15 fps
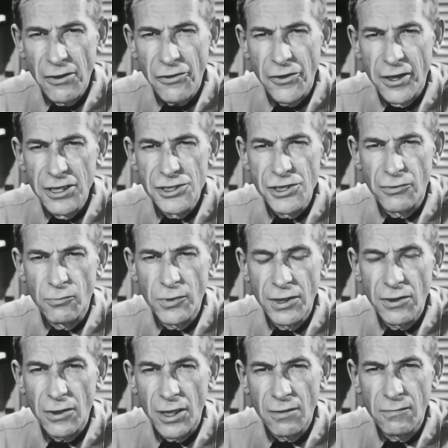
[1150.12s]
some of the things
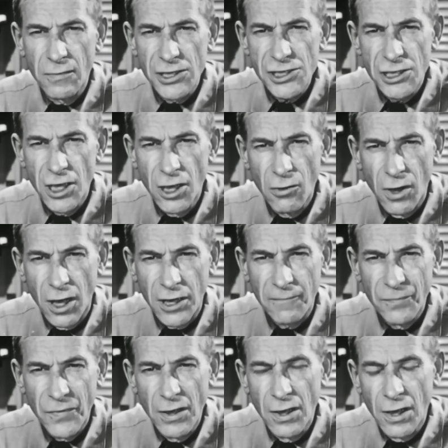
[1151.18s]
that we think must go
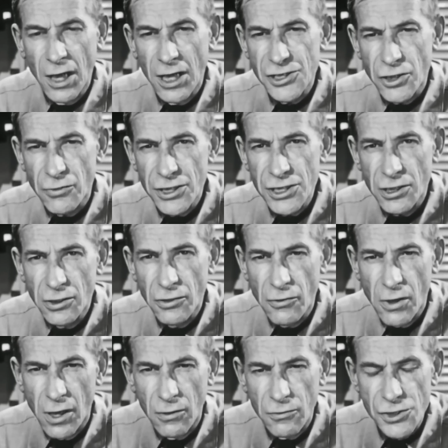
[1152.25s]
on as a
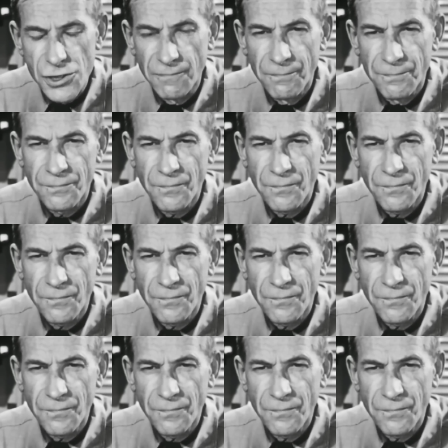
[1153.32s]
crystal grows.